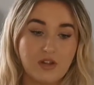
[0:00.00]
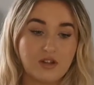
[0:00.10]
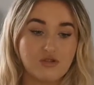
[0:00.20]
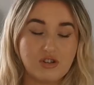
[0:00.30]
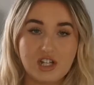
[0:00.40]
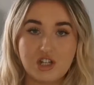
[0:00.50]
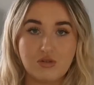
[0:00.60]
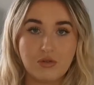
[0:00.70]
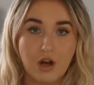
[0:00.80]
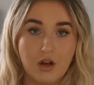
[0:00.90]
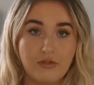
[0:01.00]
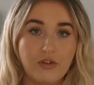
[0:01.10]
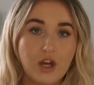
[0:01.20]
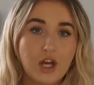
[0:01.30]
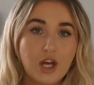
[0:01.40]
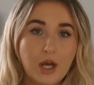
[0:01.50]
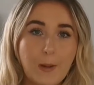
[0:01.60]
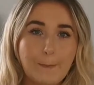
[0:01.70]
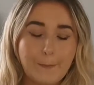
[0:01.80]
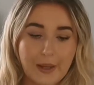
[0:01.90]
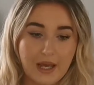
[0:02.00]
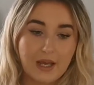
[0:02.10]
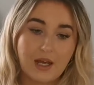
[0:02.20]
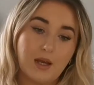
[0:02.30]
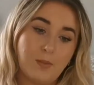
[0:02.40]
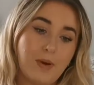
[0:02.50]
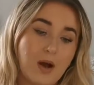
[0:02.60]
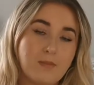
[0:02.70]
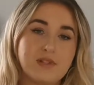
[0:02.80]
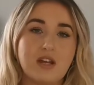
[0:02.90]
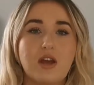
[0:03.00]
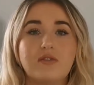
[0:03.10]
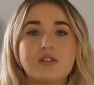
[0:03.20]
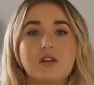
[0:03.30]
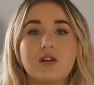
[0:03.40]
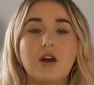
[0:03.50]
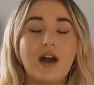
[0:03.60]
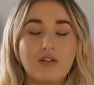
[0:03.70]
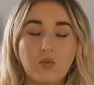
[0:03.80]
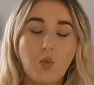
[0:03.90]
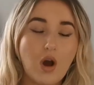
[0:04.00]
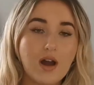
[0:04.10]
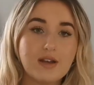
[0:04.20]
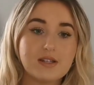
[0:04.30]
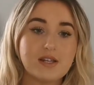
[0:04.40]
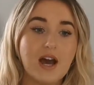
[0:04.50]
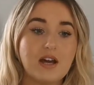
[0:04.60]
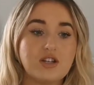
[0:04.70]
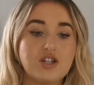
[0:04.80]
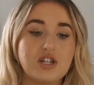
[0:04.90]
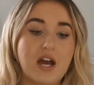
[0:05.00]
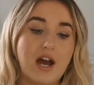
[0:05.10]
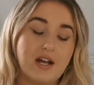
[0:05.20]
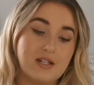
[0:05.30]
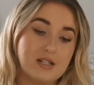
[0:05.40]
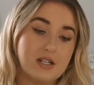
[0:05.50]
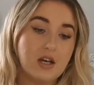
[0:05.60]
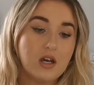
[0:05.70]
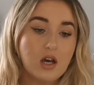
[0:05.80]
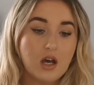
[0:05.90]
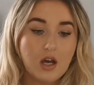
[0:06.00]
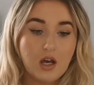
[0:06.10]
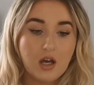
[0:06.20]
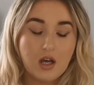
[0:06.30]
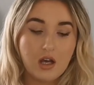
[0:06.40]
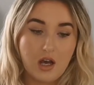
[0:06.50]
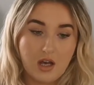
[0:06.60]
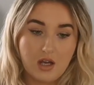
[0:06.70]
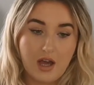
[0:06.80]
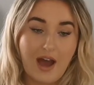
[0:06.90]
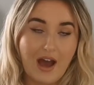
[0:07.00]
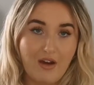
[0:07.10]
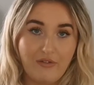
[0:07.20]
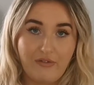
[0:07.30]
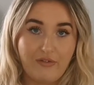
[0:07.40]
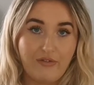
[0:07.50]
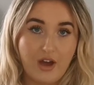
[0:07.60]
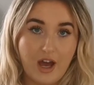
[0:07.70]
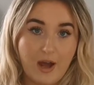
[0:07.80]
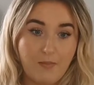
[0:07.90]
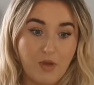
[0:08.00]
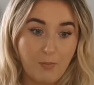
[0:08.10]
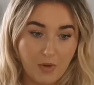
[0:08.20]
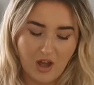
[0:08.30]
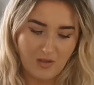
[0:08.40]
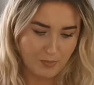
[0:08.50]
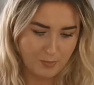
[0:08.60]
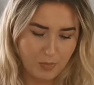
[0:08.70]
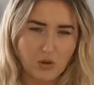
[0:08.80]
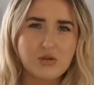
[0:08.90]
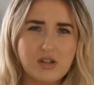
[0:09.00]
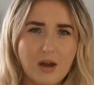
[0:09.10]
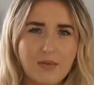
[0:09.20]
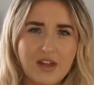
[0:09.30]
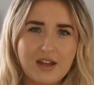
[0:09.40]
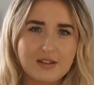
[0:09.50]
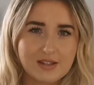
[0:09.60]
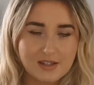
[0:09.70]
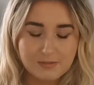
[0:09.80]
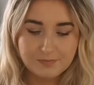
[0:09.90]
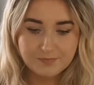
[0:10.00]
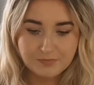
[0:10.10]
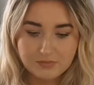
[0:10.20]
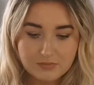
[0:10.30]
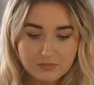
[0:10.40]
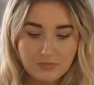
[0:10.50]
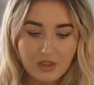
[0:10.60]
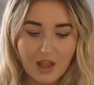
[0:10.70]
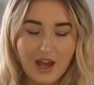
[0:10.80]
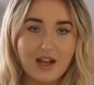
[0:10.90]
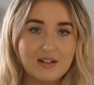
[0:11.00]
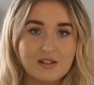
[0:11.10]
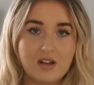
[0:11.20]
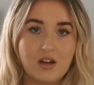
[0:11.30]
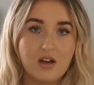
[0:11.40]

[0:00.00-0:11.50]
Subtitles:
the traditional kind of big pumps that you have to like have wires attached and have the bottle type things, and